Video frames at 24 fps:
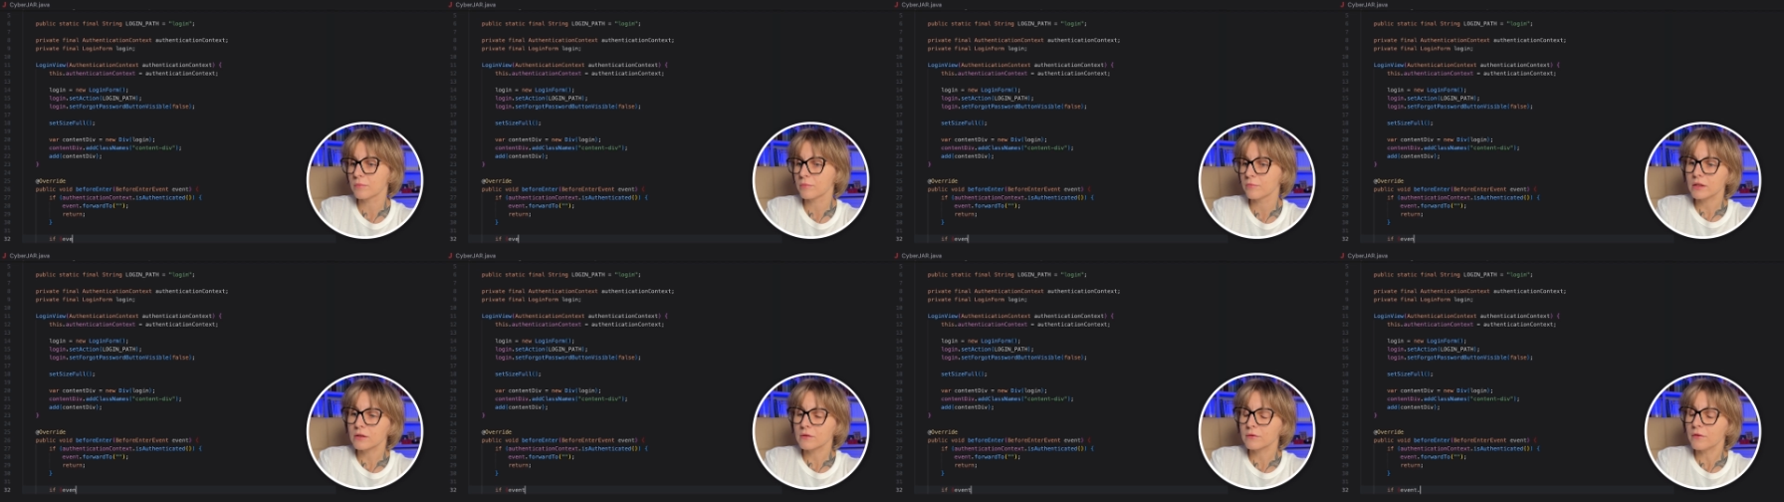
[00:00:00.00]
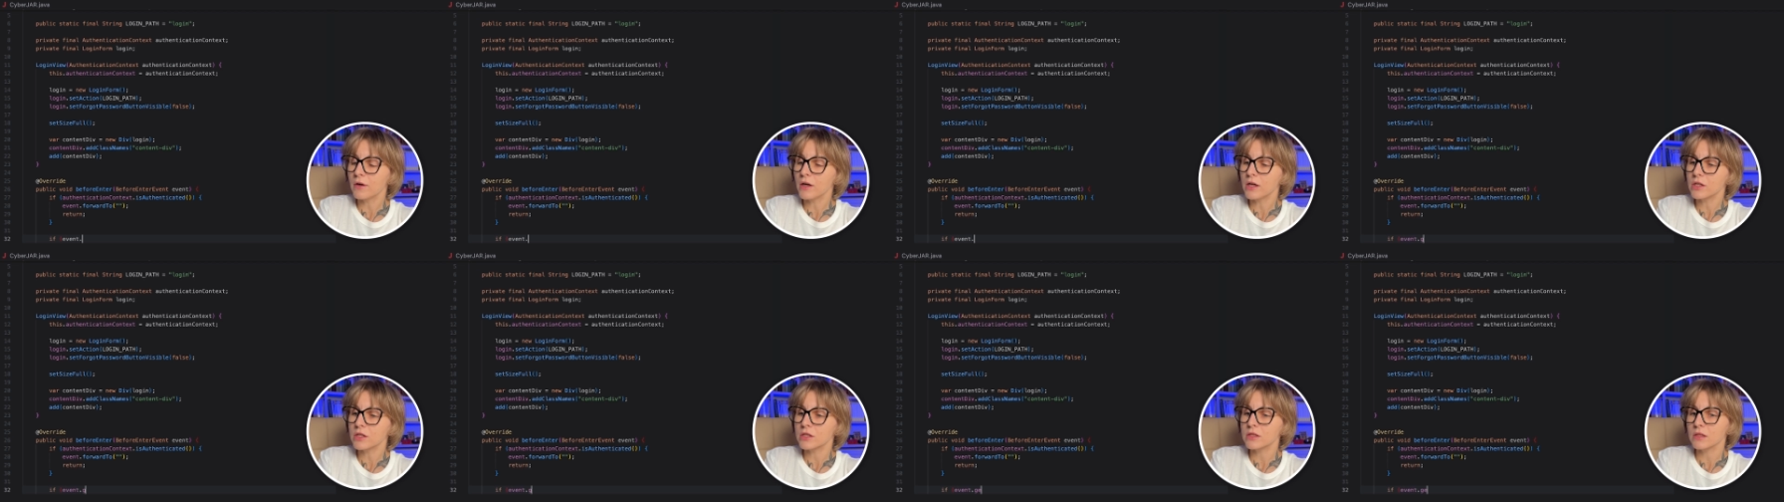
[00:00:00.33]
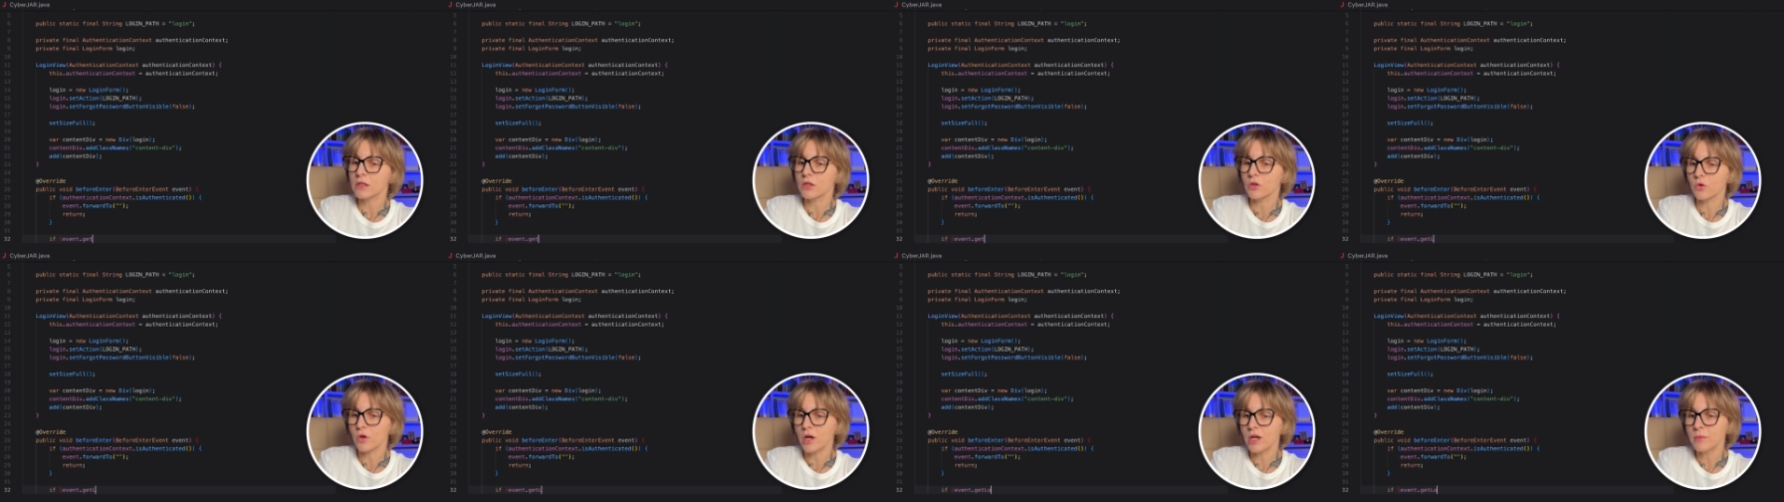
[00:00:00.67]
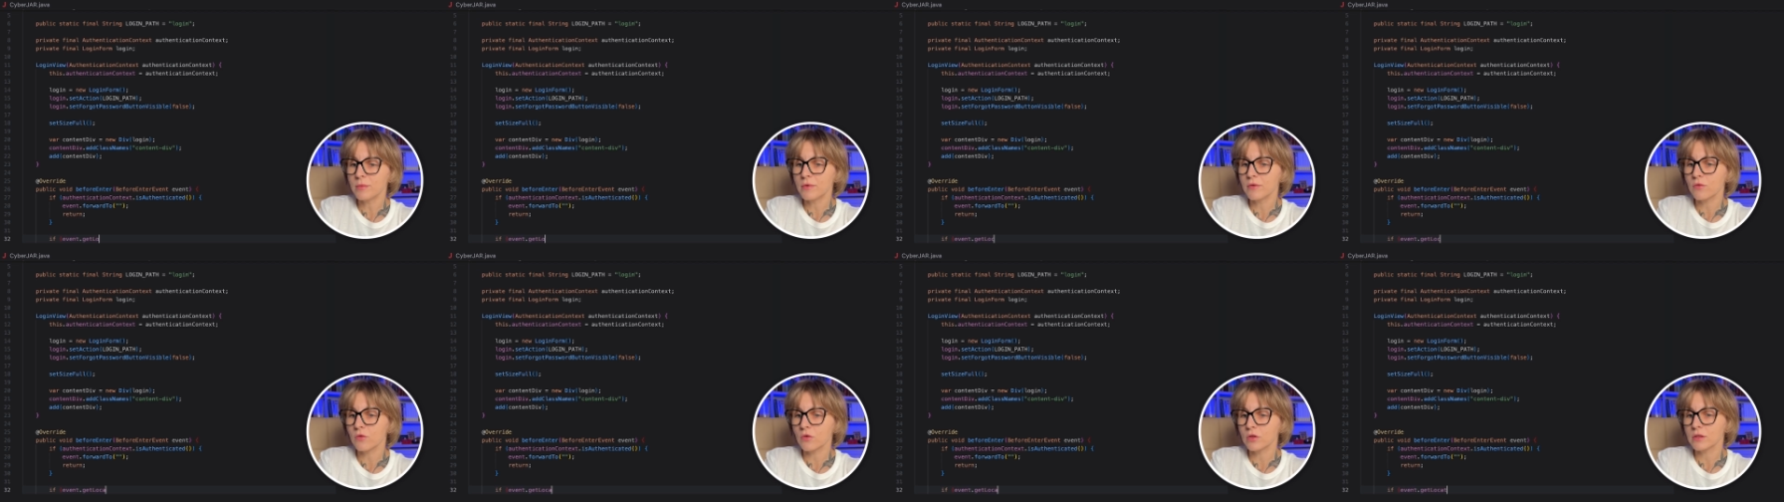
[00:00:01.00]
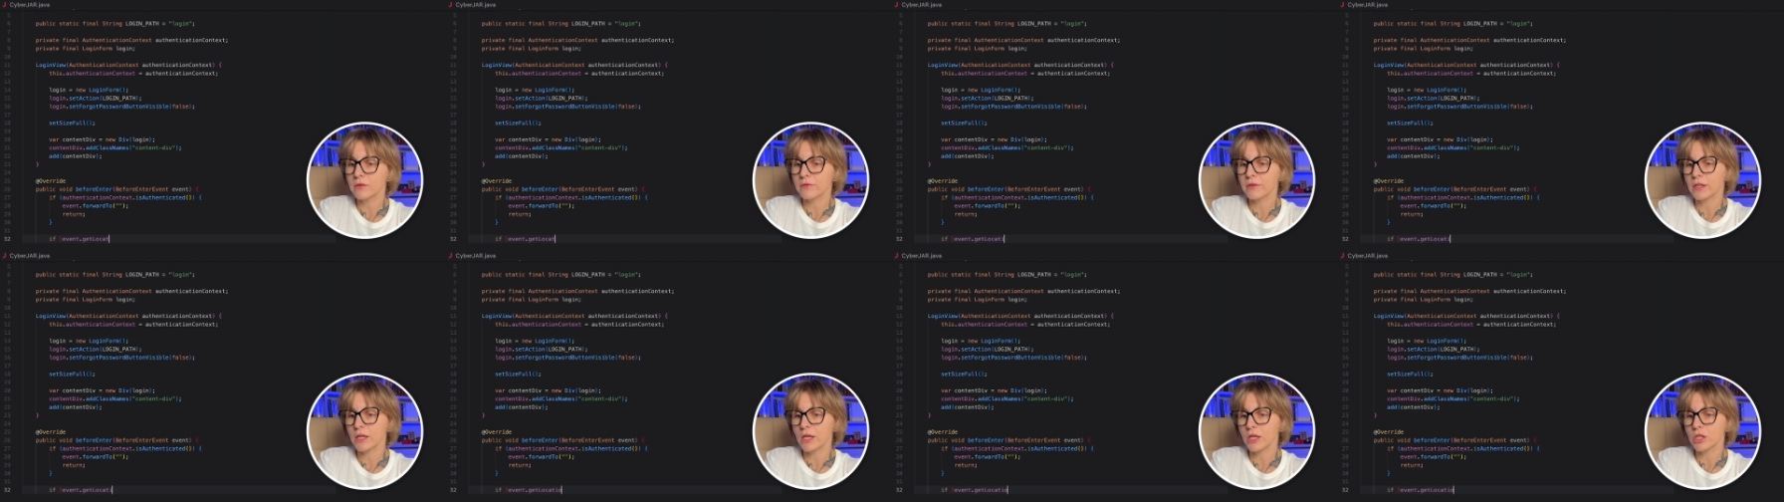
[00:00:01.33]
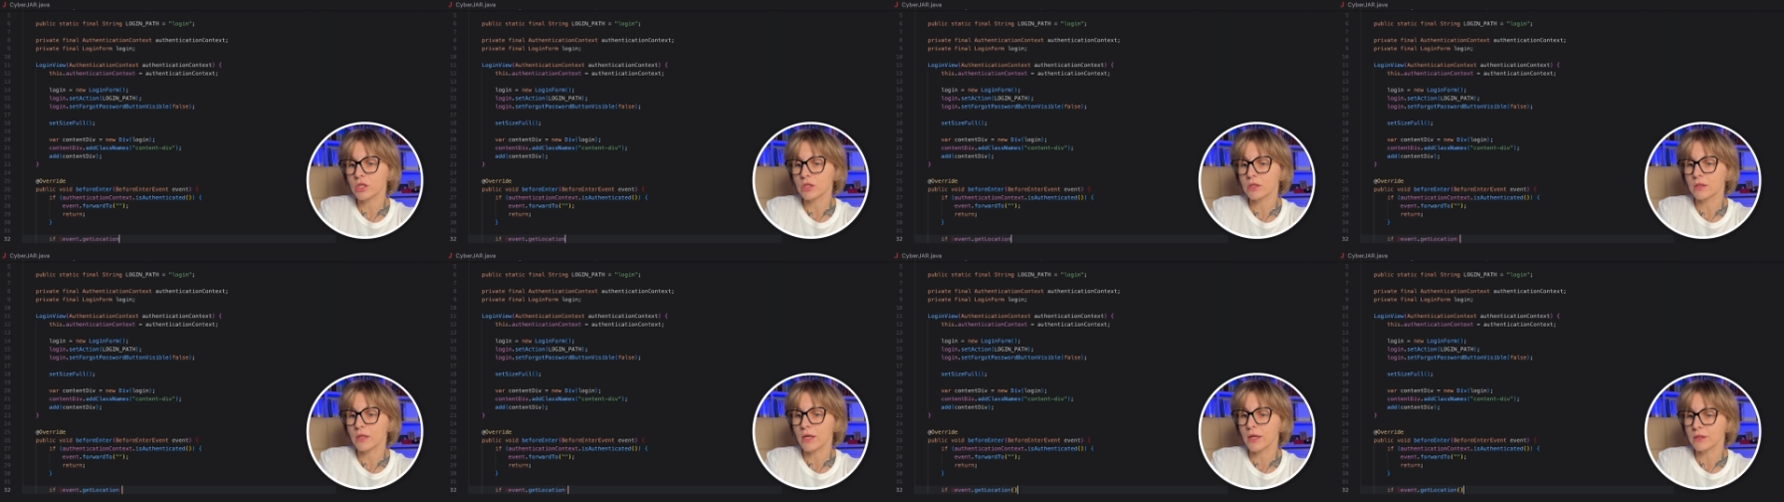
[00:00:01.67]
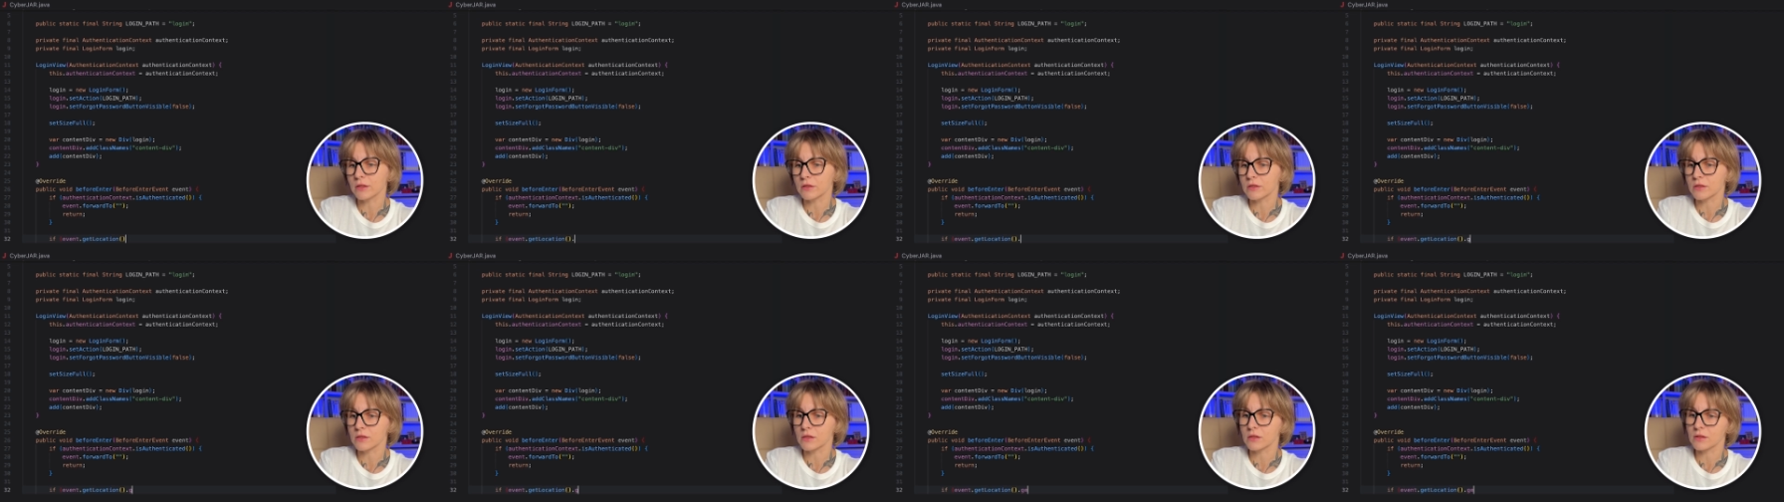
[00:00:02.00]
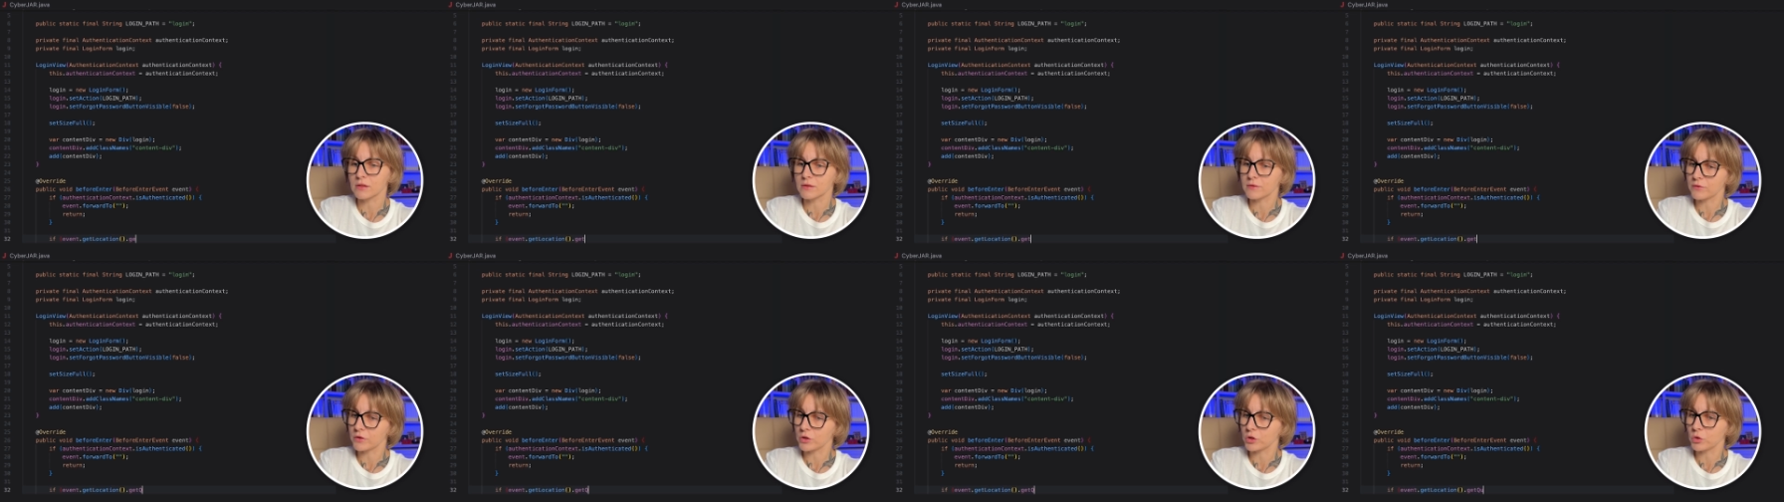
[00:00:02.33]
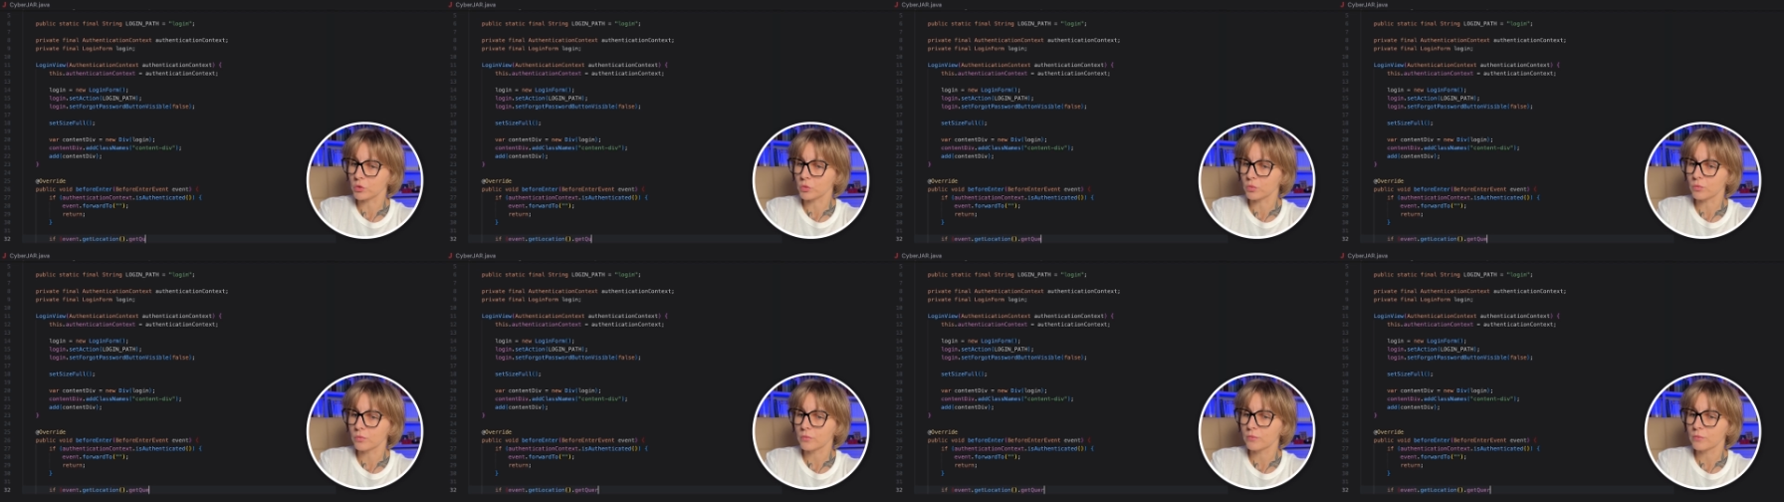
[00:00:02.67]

It fires right before navigation enters this view.